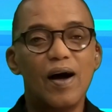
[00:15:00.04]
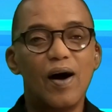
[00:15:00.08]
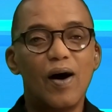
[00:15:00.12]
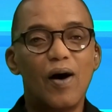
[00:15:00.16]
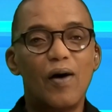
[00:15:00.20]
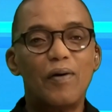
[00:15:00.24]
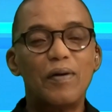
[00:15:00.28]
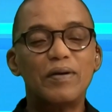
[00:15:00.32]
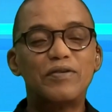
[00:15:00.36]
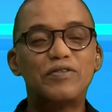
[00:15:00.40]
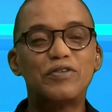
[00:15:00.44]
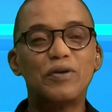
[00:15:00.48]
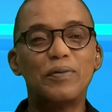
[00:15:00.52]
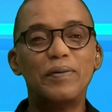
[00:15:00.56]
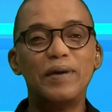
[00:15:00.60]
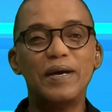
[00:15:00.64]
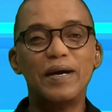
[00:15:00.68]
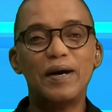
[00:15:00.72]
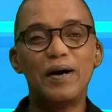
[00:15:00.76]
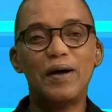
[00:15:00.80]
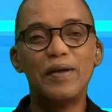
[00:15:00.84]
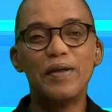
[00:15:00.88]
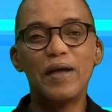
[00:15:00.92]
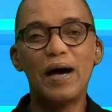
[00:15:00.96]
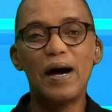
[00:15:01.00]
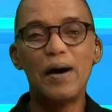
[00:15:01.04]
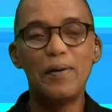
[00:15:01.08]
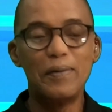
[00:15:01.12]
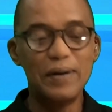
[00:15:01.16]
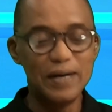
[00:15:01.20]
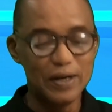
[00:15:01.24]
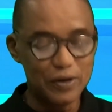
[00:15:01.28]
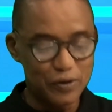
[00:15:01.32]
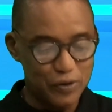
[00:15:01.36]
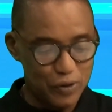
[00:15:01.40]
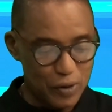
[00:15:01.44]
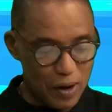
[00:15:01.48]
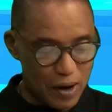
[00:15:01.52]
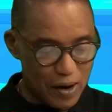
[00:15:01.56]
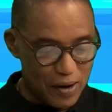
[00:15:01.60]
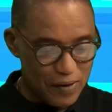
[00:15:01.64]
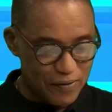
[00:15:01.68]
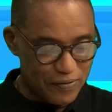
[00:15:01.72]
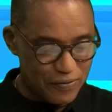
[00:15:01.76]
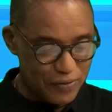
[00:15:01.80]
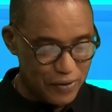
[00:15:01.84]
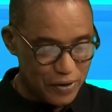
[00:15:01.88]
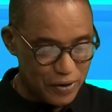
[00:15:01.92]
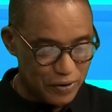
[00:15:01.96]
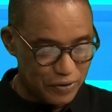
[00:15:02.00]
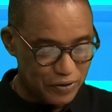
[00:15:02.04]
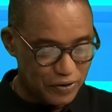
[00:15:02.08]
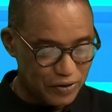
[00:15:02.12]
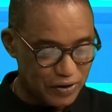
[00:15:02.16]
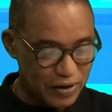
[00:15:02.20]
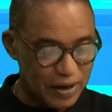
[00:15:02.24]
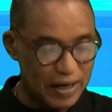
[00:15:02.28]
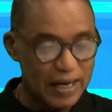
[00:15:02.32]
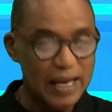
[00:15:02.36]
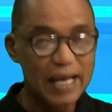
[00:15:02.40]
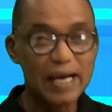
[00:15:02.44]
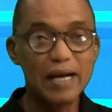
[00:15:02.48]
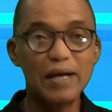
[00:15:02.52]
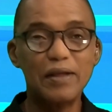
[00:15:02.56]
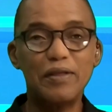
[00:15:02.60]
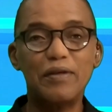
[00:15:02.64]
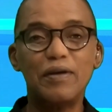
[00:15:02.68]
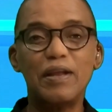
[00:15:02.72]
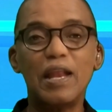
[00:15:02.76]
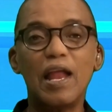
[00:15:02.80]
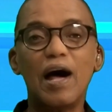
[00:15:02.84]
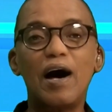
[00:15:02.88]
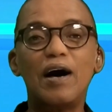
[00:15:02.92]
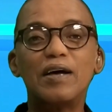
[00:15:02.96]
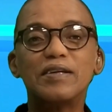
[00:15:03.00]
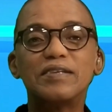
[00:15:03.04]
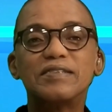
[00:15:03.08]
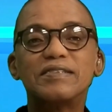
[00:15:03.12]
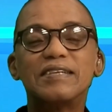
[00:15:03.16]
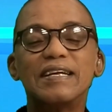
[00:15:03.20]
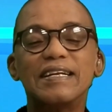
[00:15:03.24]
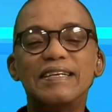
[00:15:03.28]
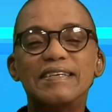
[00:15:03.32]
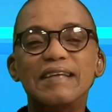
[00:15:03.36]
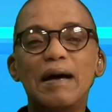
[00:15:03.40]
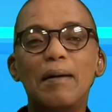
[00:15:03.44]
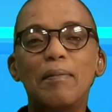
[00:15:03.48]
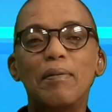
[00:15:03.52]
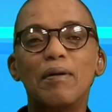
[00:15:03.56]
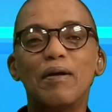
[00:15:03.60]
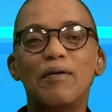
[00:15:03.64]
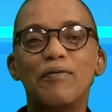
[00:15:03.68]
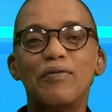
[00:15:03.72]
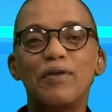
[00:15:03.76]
All right, so we are now into our first leg of the last double of